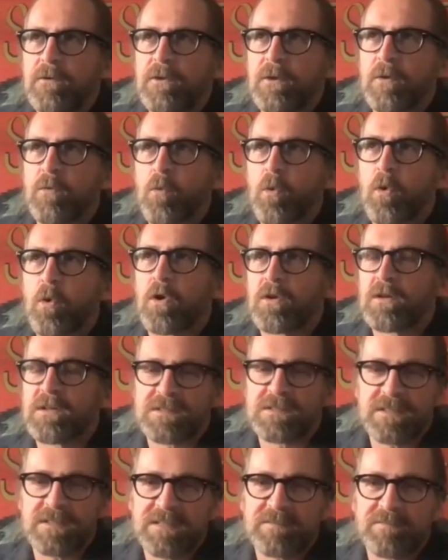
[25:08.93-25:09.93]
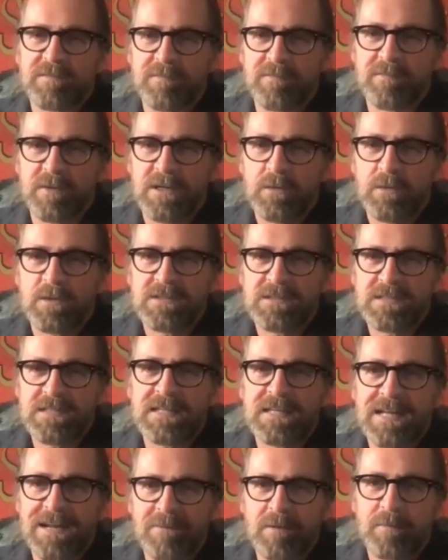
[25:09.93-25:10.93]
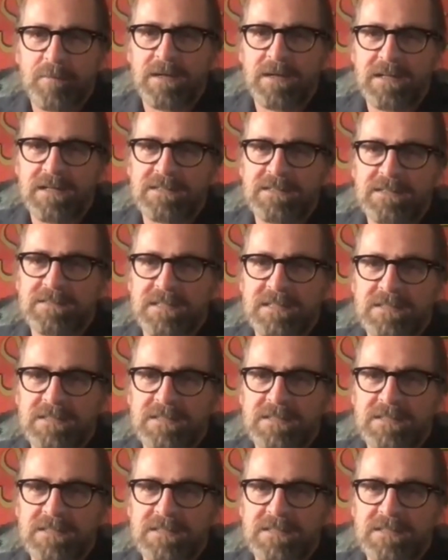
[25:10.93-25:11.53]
the world is at a different frequency and everybody is